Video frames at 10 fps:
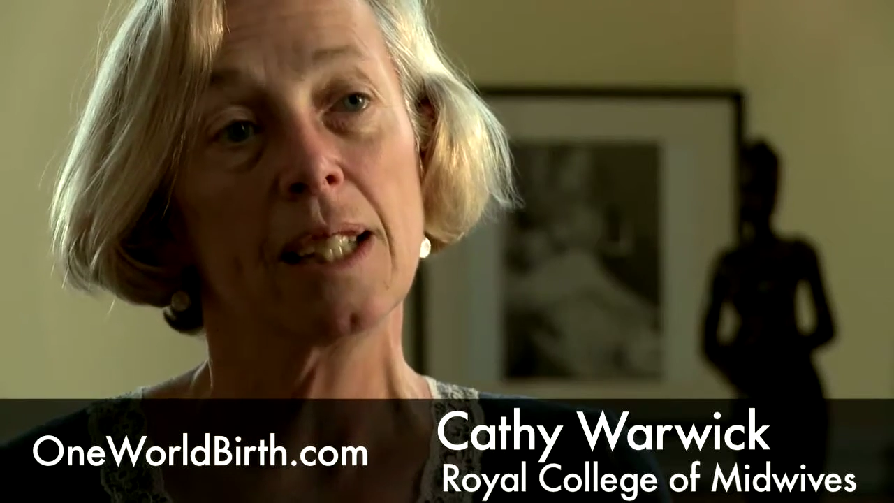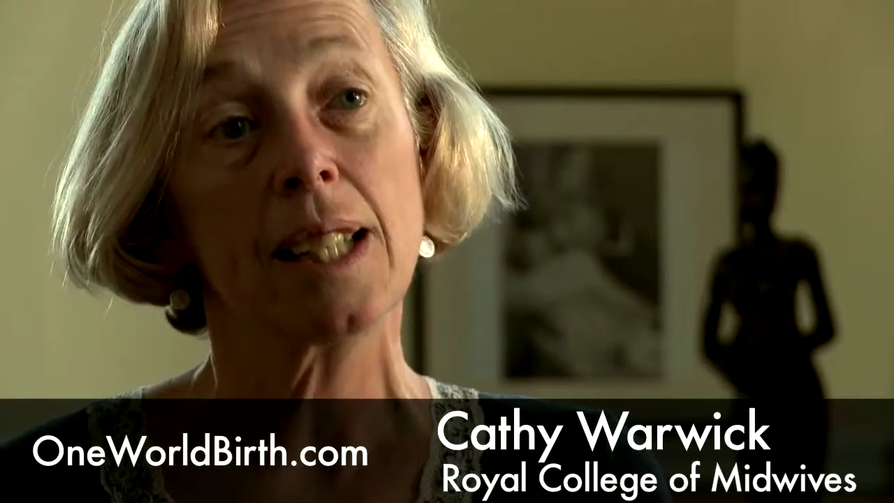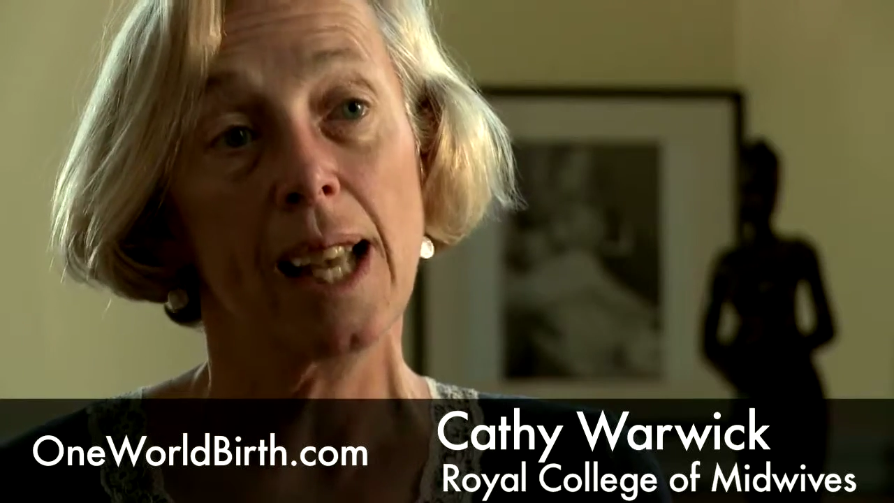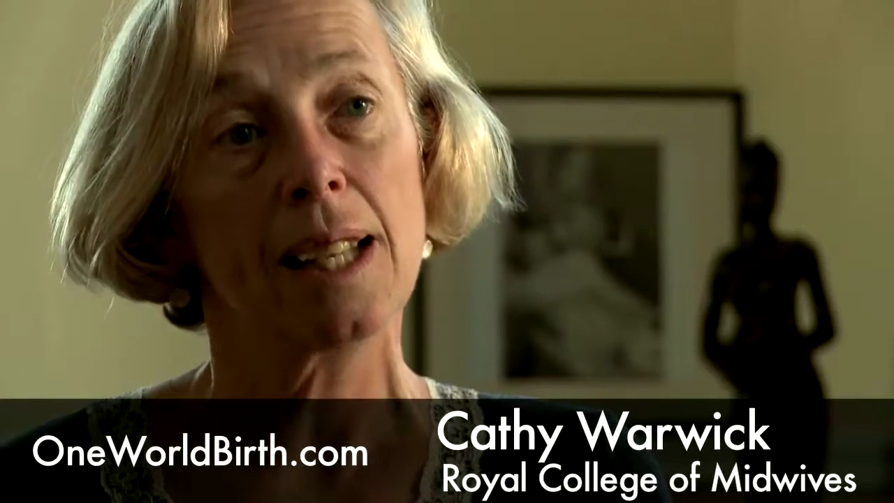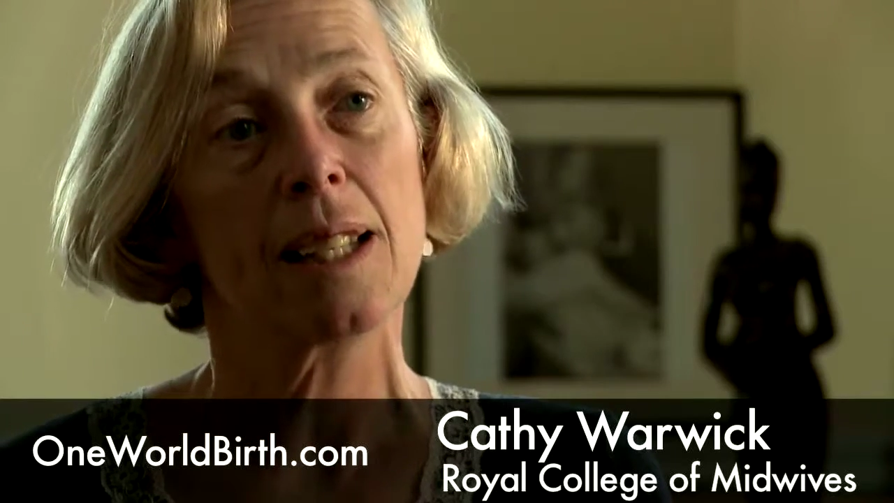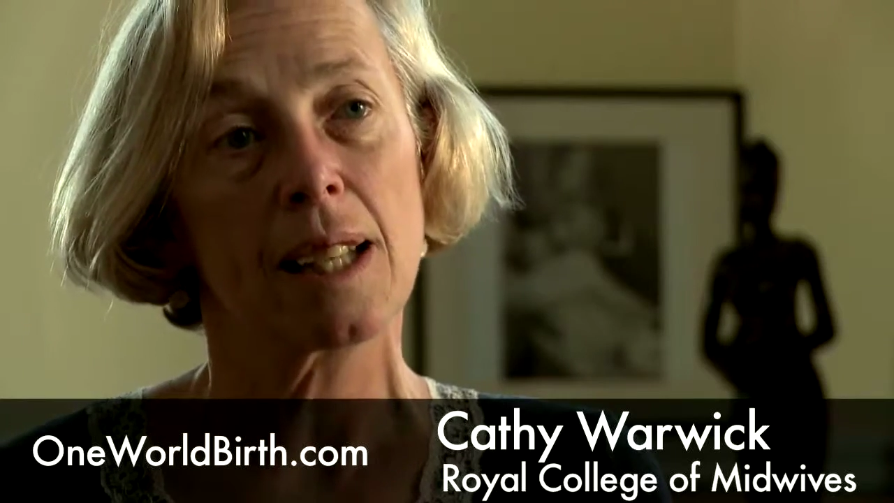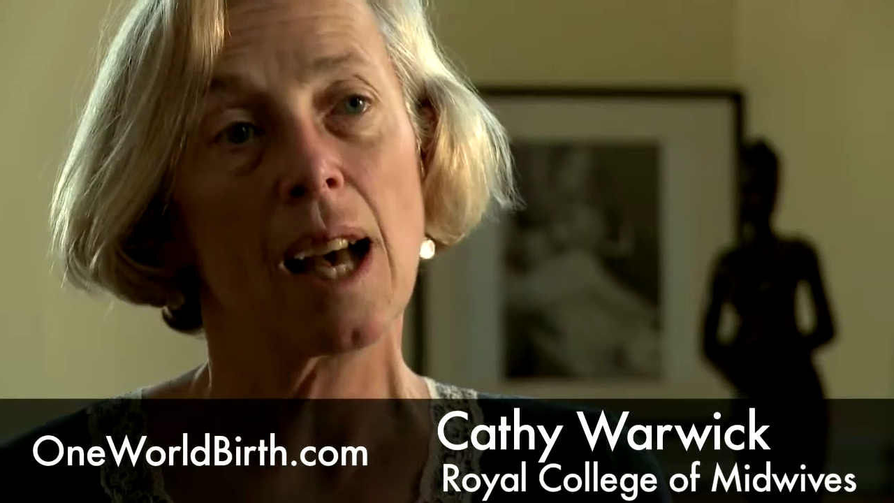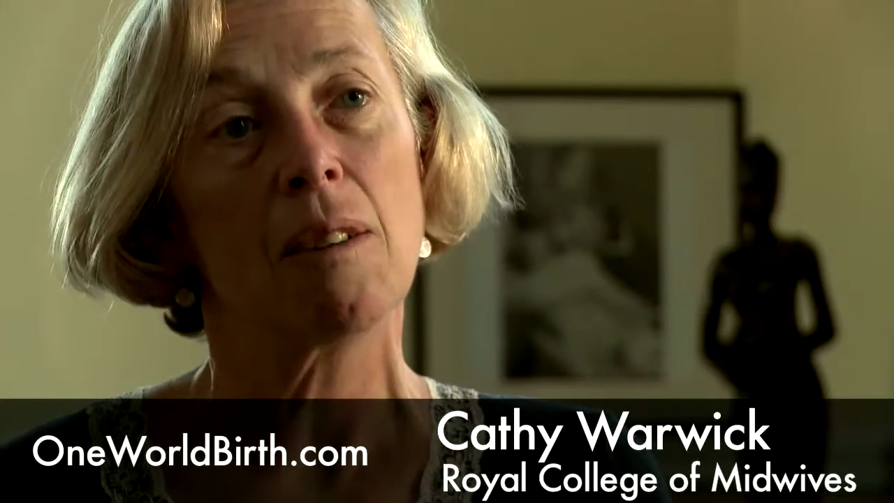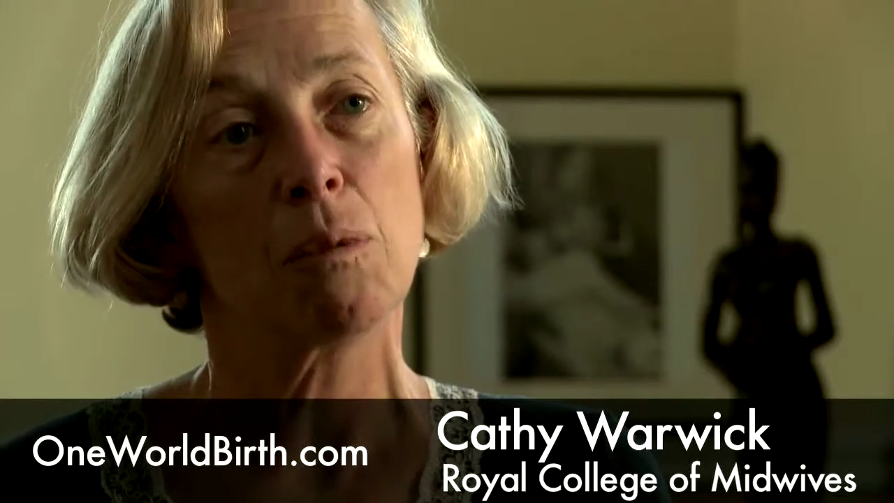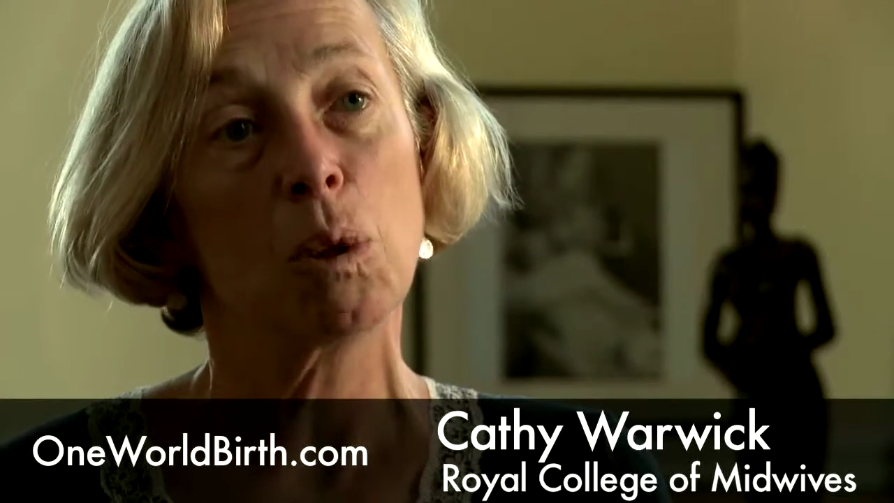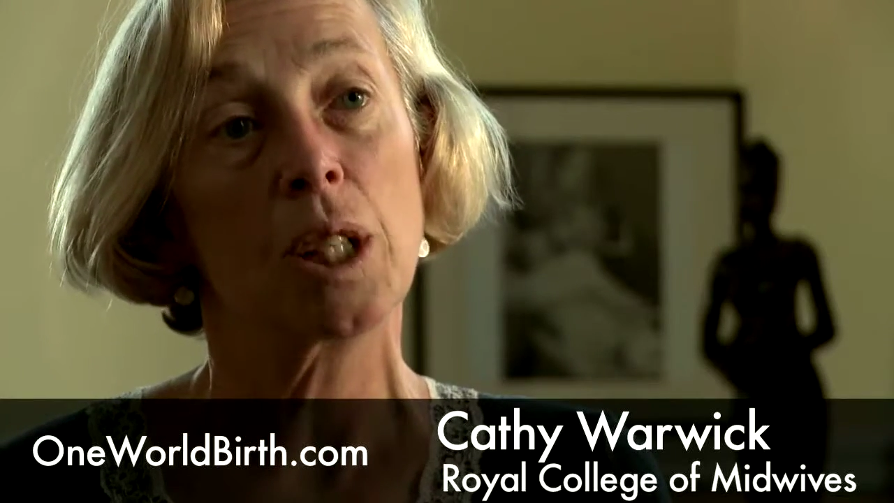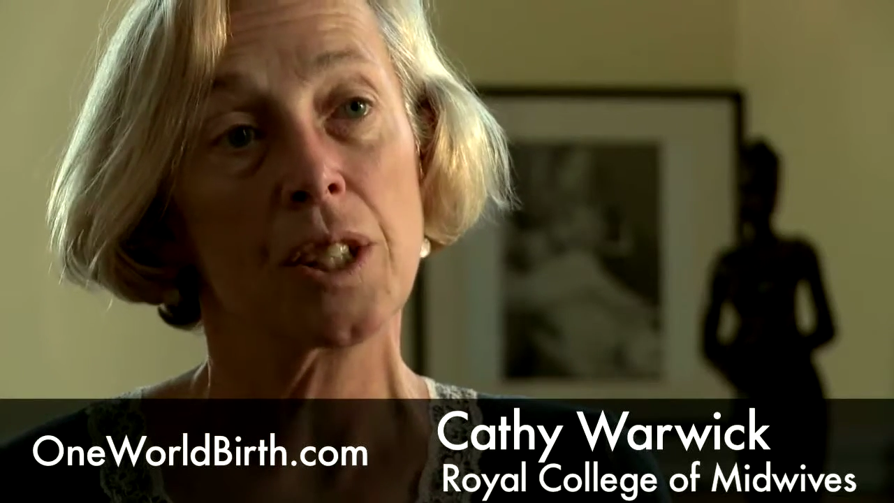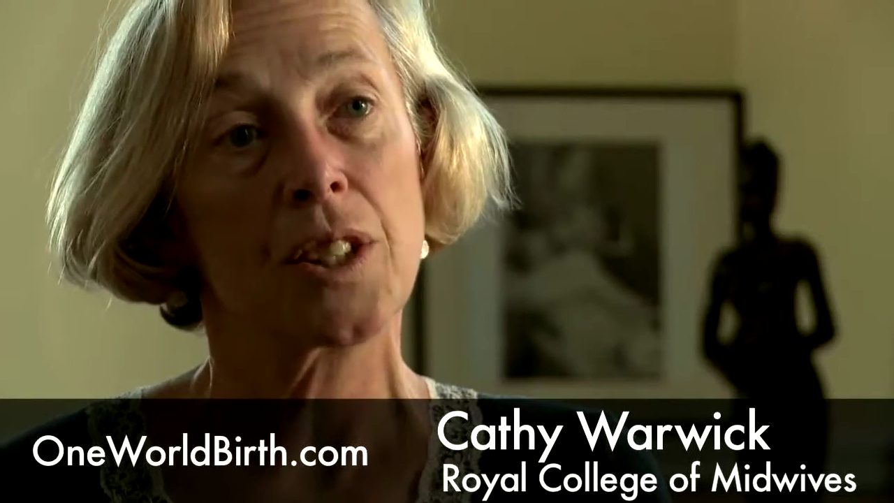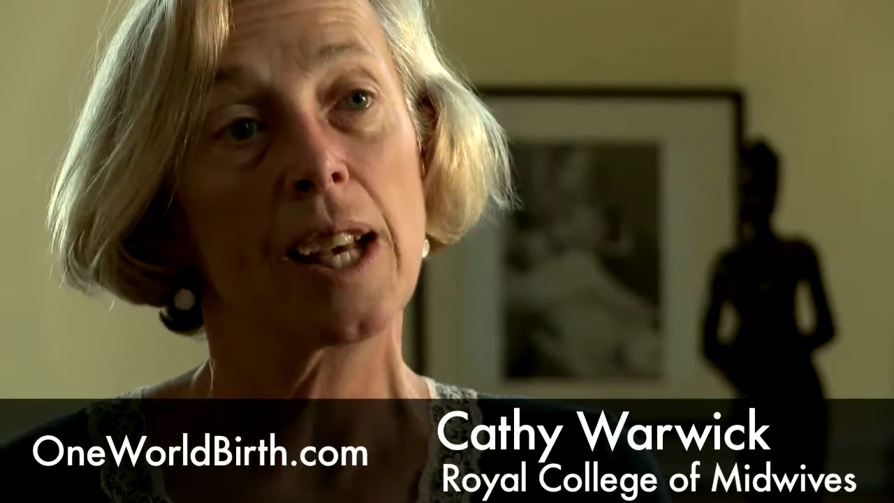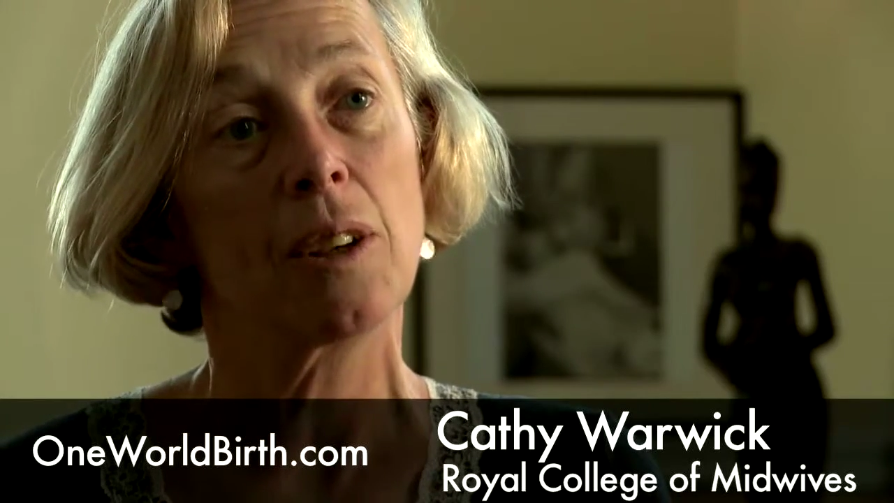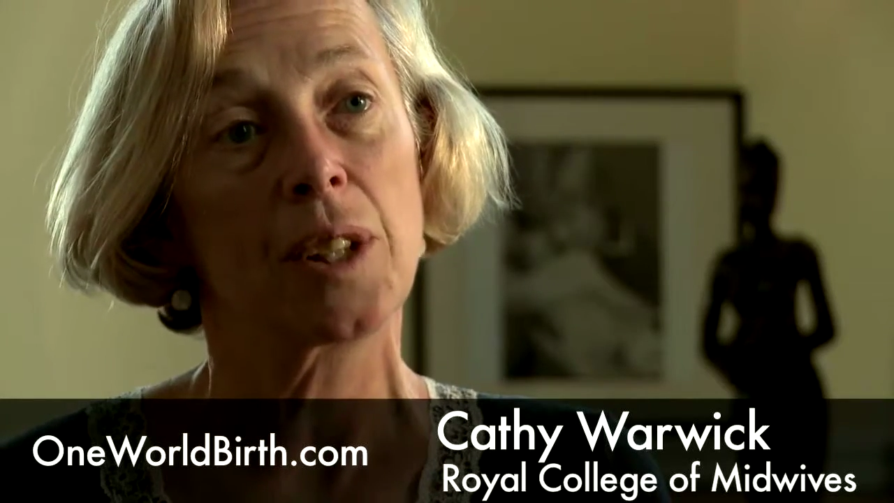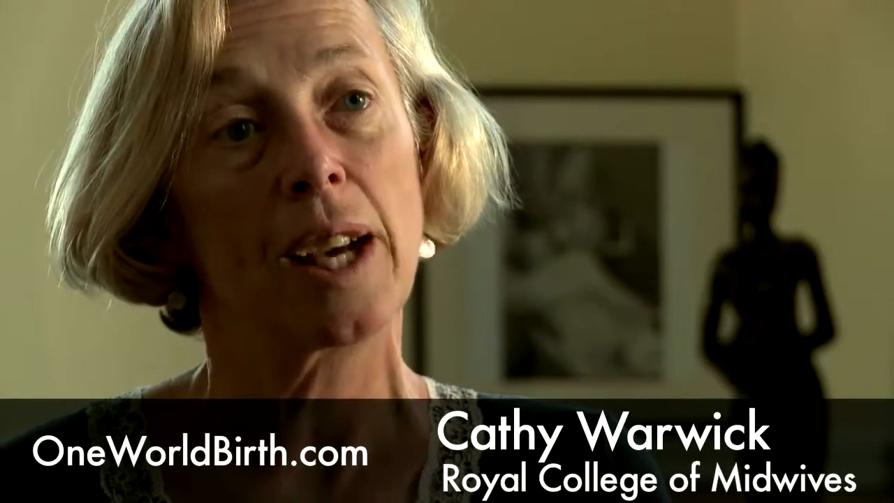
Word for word: tend to have worse health